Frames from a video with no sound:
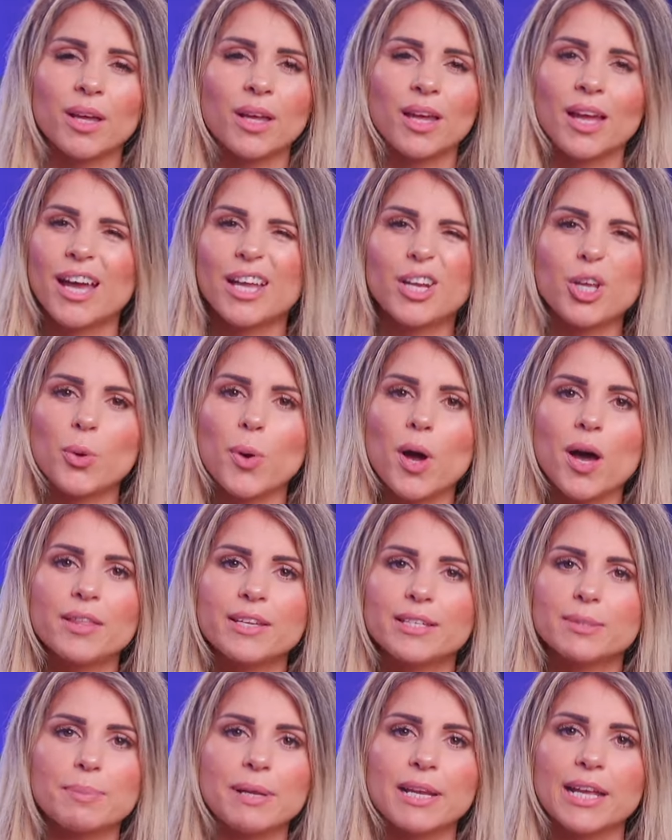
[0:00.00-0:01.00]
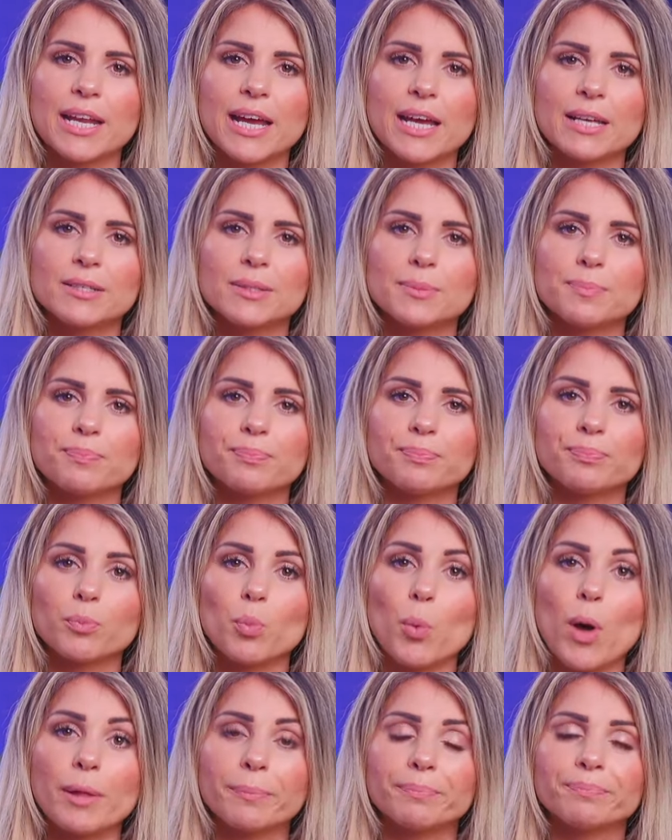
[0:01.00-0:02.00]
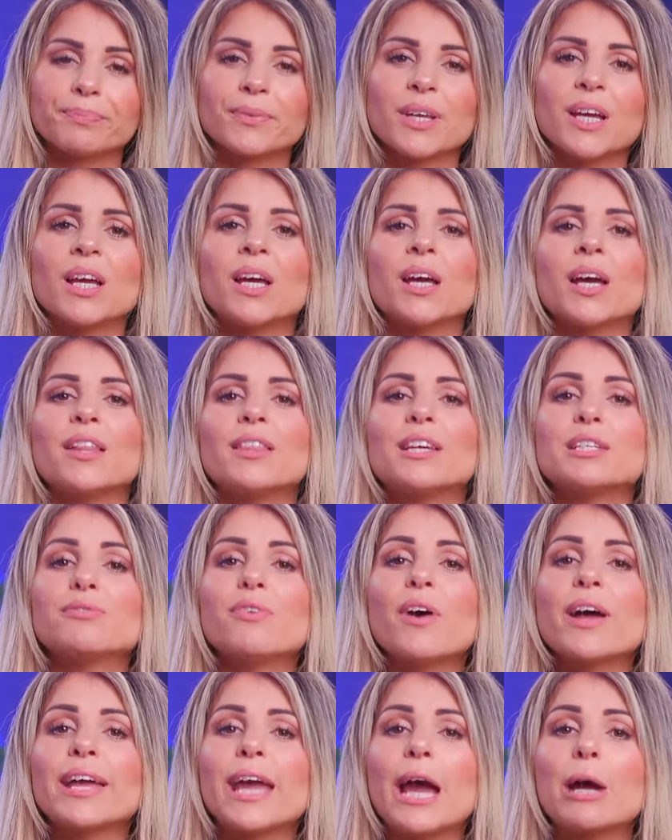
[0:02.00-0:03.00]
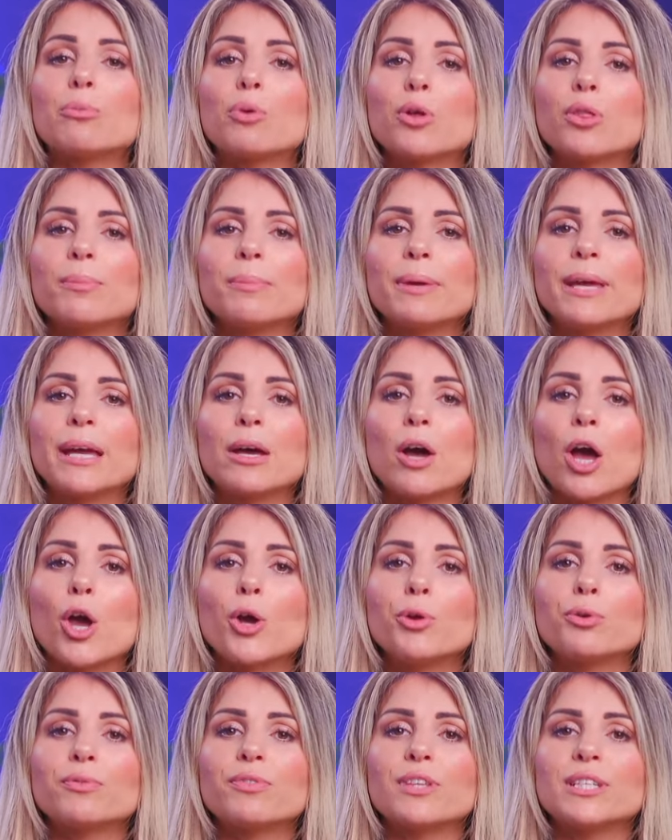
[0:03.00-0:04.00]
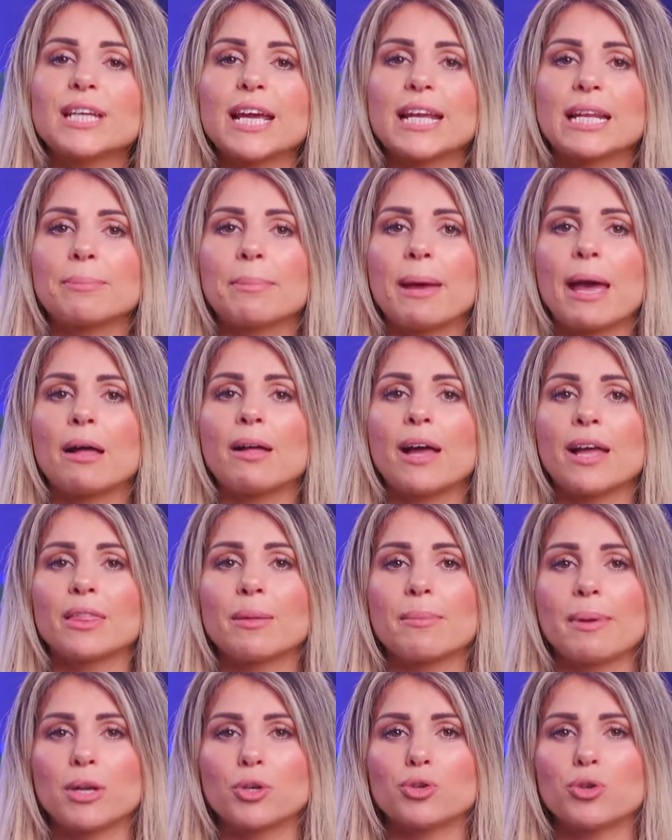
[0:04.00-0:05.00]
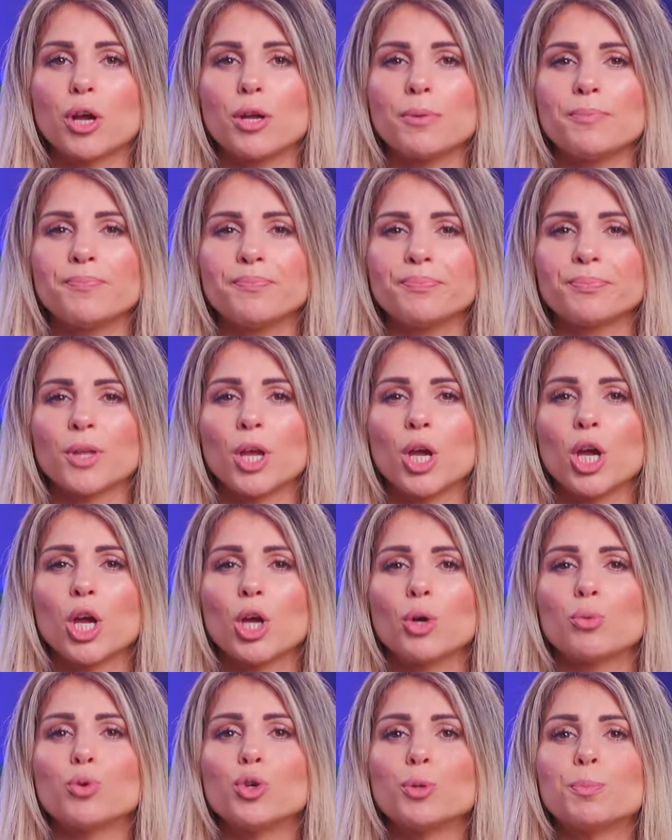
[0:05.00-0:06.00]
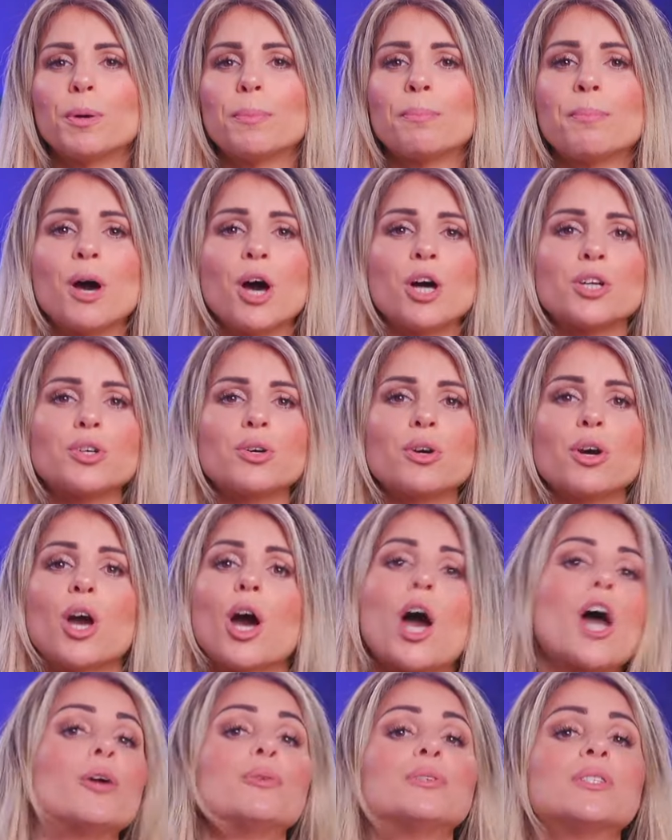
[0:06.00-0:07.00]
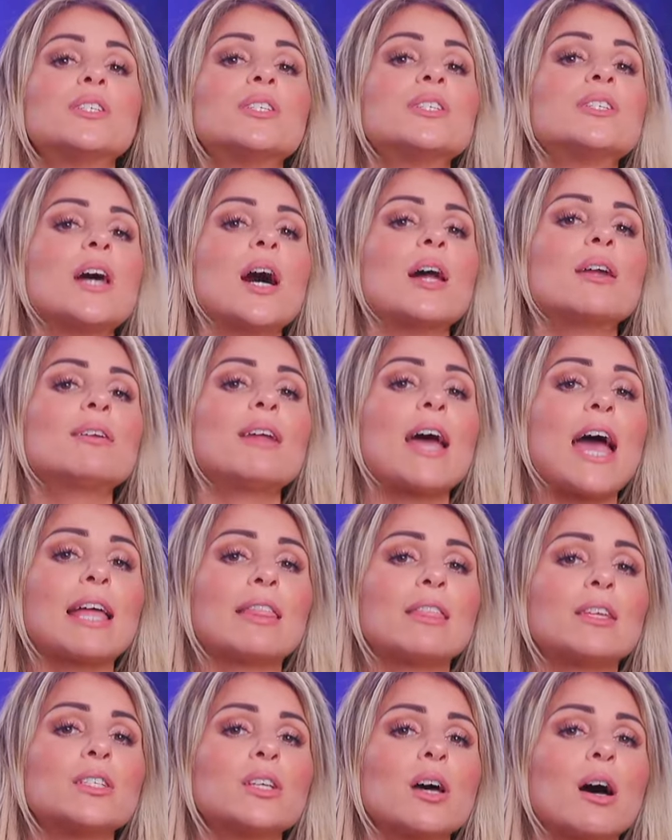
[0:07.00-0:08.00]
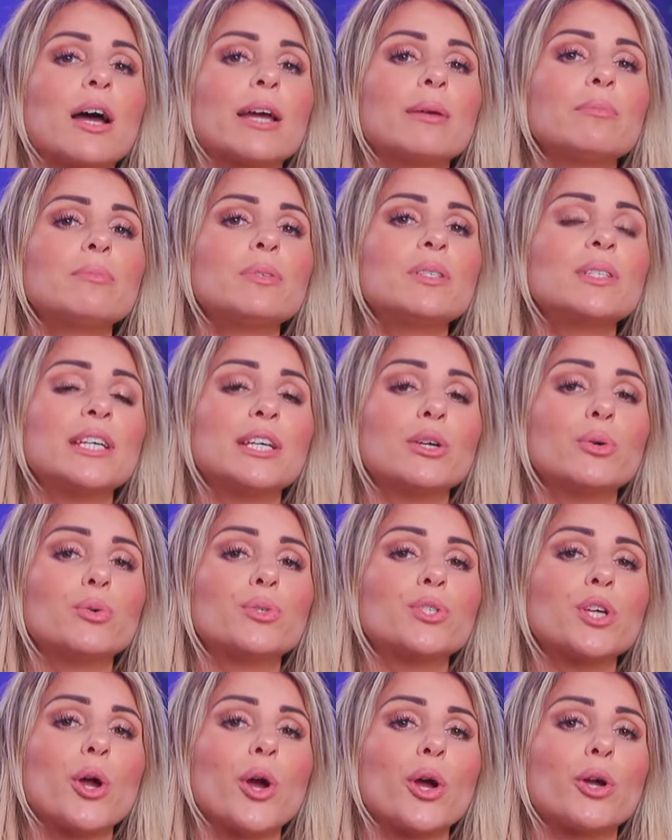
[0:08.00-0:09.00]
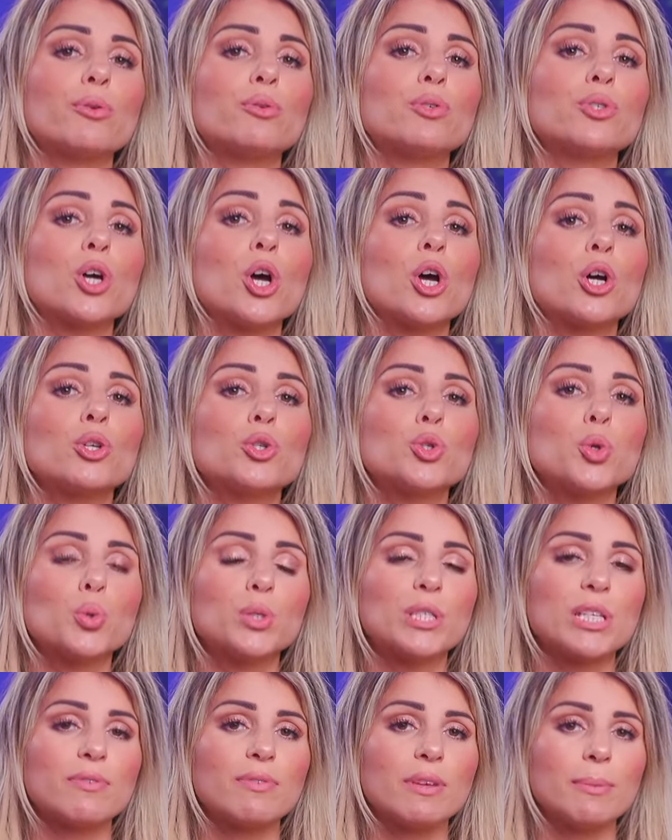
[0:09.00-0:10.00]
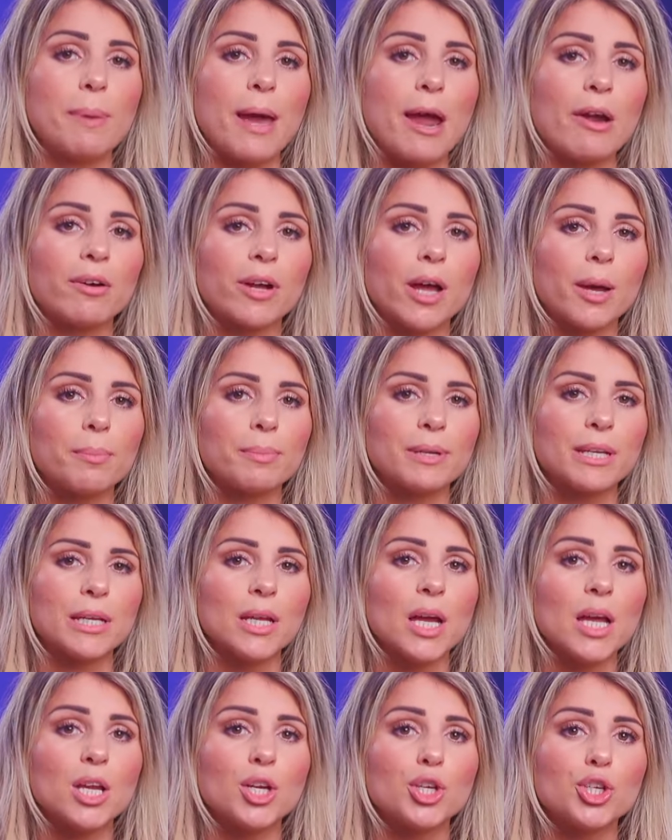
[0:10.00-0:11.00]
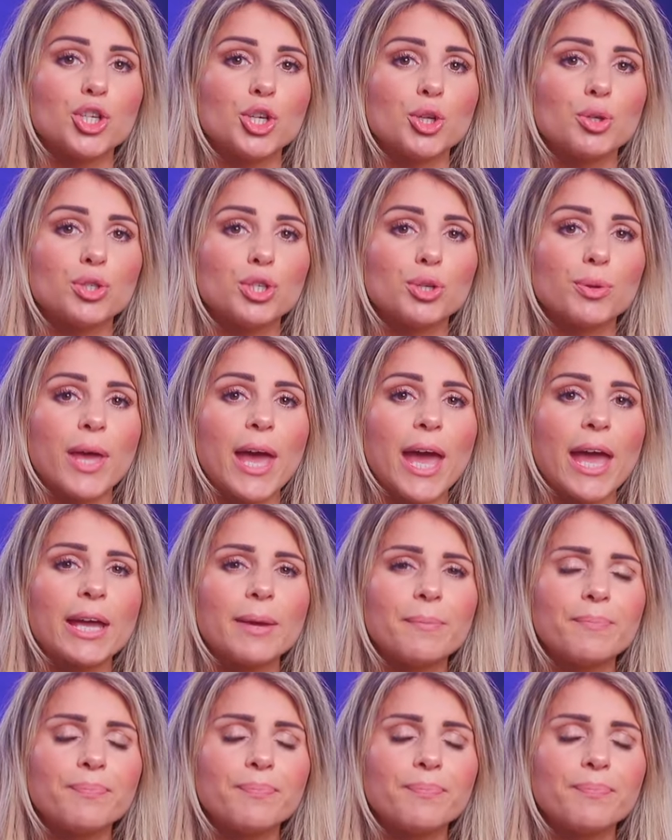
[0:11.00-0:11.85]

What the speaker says: And who are these billionaires? Well, there's Viscount Rothermere, owner of the Daily Mail and the Metro. Rupert Murdoch owns The Sun and The Times. He also owns Talk TV parent company News UK.